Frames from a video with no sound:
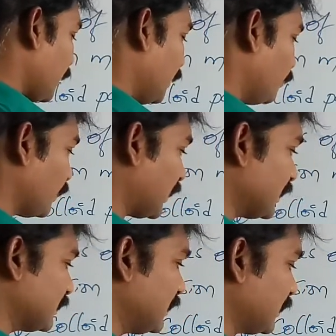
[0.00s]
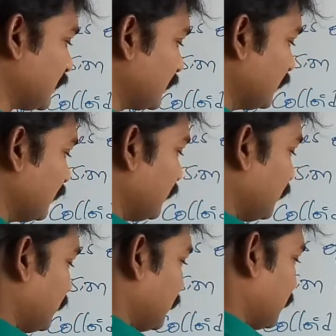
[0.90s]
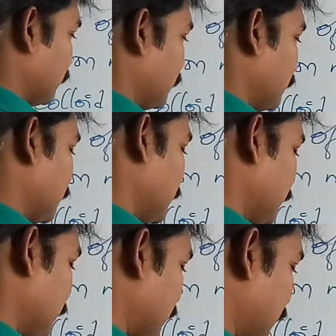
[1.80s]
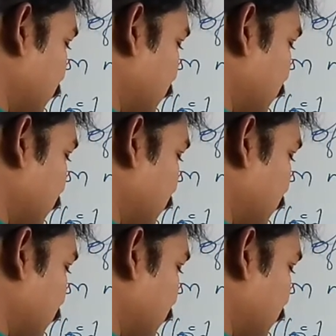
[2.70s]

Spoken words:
if you consider there